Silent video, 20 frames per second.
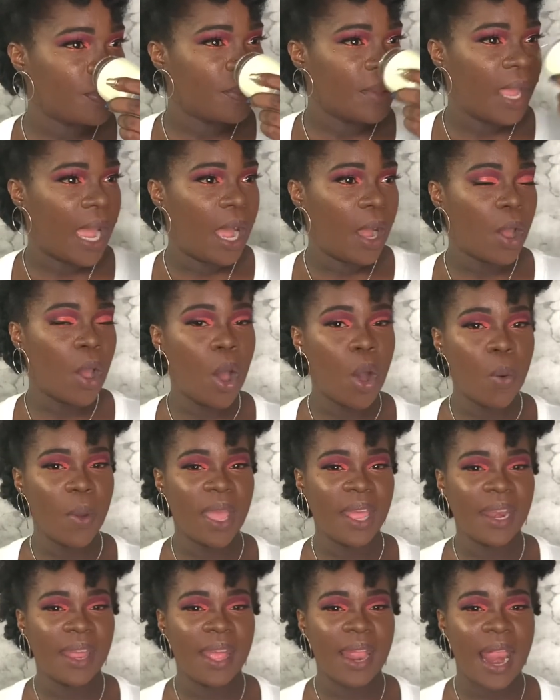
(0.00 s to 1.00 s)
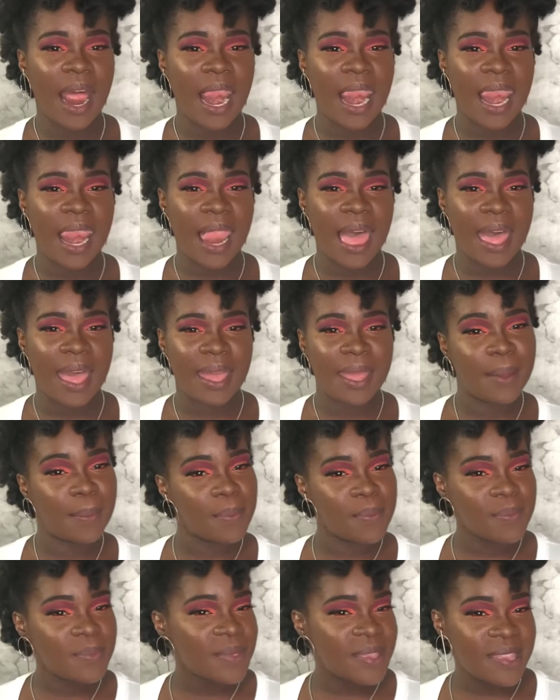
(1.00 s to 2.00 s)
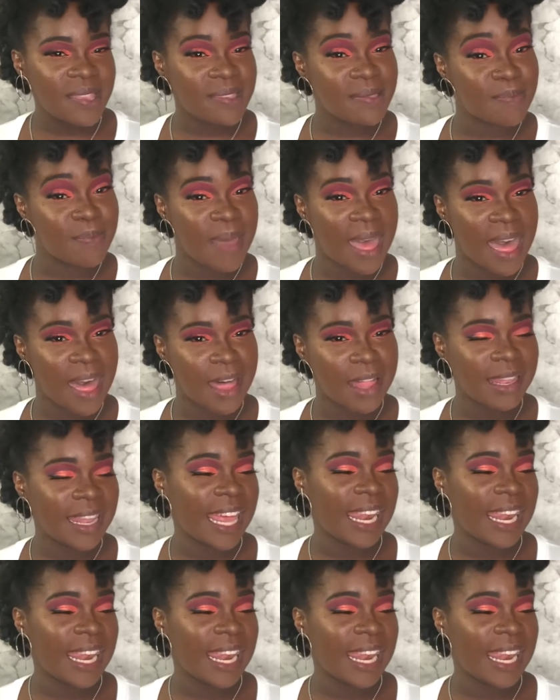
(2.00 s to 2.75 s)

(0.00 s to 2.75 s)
a coconut lime smell.